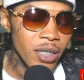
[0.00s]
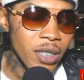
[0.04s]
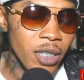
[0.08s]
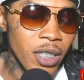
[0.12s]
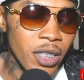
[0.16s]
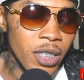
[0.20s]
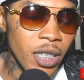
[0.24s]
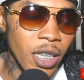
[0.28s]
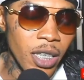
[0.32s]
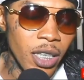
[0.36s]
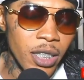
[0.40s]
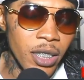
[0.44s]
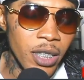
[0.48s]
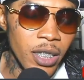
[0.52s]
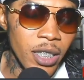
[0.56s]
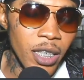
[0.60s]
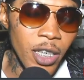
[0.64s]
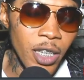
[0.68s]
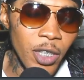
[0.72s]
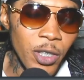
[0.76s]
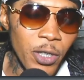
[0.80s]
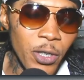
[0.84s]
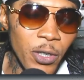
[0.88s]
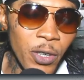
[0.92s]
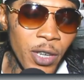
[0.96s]
Just acting
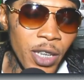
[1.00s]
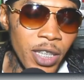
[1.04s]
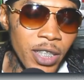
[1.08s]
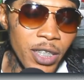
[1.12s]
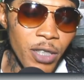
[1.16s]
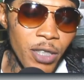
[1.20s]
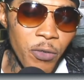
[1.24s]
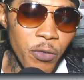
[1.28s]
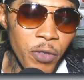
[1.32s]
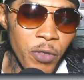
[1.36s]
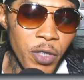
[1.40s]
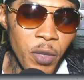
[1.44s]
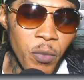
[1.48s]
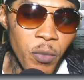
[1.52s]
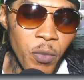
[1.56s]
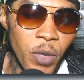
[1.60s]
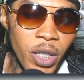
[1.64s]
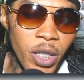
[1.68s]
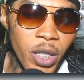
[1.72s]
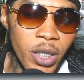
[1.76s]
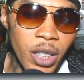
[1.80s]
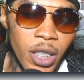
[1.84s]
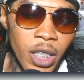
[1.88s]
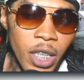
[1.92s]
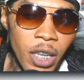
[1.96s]
all crazy,
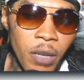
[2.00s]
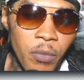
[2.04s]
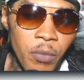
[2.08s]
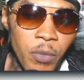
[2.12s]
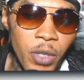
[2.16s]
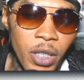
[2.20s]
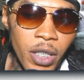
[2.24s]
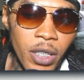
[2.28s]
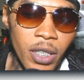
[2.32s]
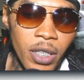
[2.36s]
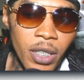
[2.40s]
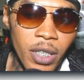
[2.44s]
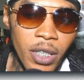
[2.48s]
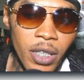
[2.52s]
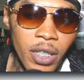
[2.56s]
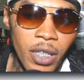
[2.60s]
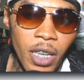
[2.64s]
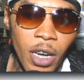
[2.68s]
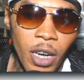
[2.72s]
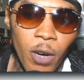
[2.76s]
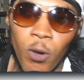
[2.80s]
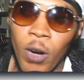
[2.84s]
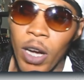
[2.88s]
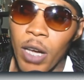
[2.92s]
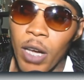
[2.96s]
females, you know what I mean?
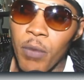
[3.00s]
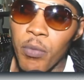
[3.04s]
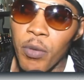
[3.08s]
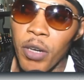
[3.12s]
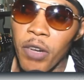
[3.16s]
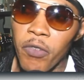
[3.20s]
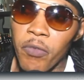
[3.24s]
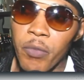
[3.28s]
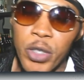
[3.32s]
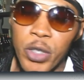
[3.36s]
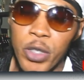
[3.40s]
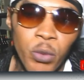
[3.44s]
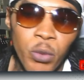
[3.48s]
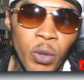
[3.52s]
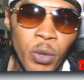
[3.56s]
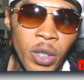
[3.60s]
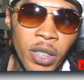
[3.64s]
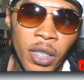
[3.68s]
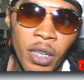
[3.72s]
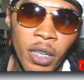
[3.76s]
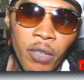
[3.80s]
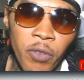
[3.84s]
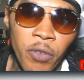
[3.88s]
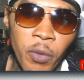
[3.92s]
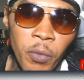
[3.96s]
I wipe off my
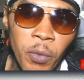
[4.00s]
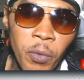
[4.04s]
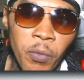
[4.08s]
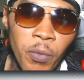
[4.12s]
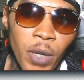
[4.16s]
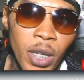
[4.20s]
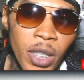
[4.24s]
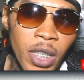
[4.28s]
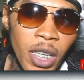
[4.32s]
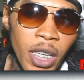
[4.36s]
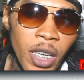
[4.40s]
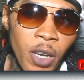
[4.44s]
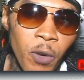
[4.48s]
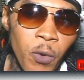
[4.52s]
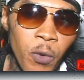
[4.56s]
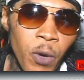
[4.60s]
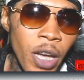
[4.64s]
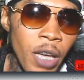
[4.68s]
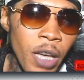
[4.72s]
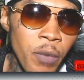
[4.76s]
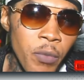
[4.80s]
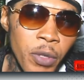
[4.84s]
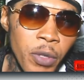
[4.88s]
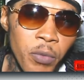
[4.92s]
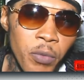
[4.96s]
sweater from my body and I
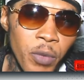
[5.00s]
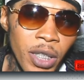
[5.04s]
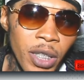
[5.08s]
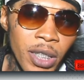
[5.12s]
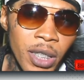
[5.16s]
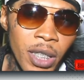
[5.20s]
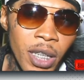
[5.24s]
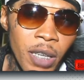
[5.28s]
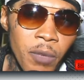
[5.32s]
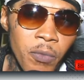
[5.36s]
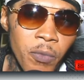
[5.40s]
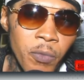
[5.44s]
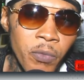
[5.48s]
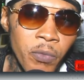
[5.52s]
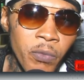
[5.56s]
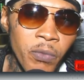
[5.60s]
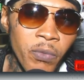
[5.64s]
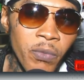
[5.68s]
wipe it from there.